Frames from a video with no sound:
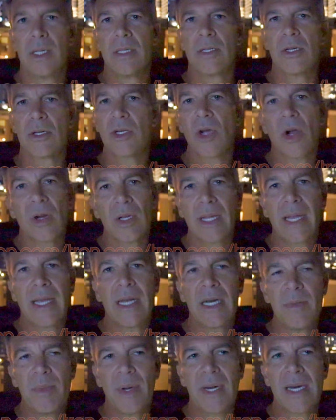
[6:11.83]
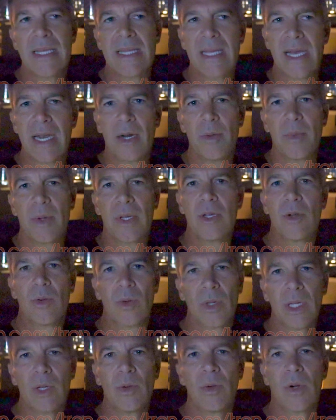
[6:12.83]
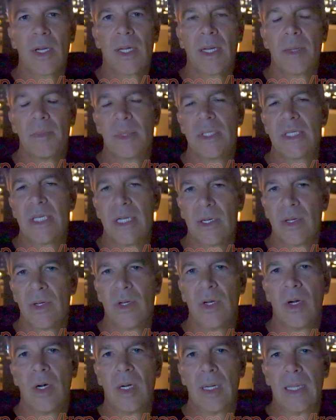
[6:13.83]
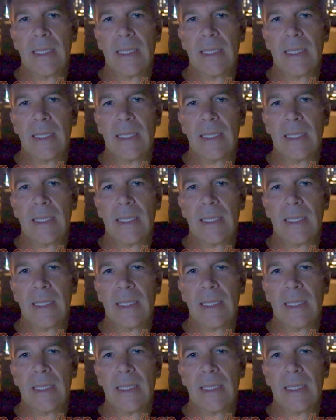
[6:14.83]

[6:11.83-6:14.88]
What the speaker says: There's hardly anybody there, but you really work on material,